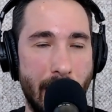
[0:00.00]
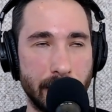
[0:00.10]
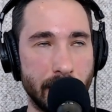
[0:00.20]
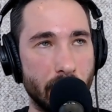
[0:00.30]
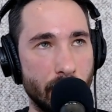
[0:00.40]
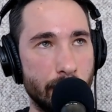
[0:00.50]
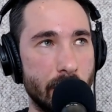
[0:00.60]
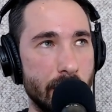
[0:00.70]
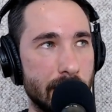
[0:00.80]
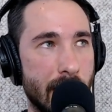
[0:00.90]
I was in
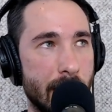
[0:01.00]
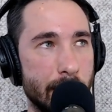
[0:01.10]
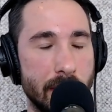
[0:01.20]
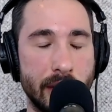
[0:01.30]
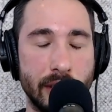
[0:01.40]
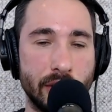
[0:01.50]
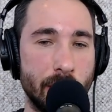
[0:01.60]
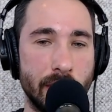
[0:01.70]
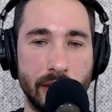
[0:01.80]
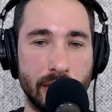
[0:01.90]
Colombia at the time, and
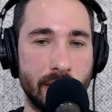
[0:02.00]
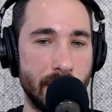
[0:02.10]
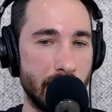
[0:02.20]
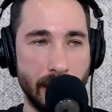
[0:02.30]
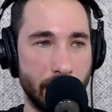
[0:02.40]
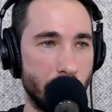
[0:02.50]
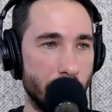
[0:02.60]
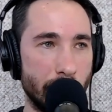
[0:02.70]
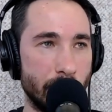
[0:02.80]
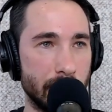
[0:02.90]
as soon as
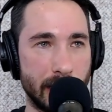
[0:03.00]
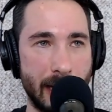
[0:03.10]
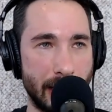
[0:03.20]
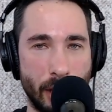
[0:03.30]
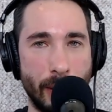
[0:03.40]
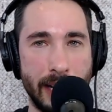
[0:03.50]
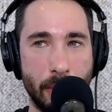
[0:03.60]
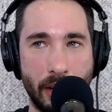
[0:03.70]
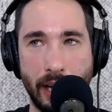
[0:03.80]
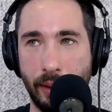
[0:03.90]
the government was like, go
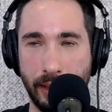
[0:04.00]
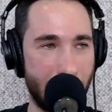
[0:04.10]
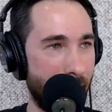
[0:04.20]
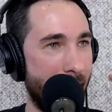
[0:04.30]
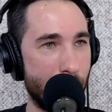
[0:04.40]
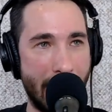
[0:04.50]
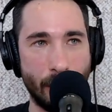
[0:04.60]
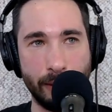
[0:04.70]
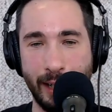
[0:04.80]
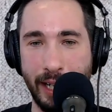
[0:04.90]
where you want, I was like,
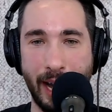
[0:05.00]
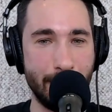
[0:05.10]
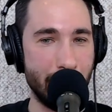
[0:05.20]
I'm out of here.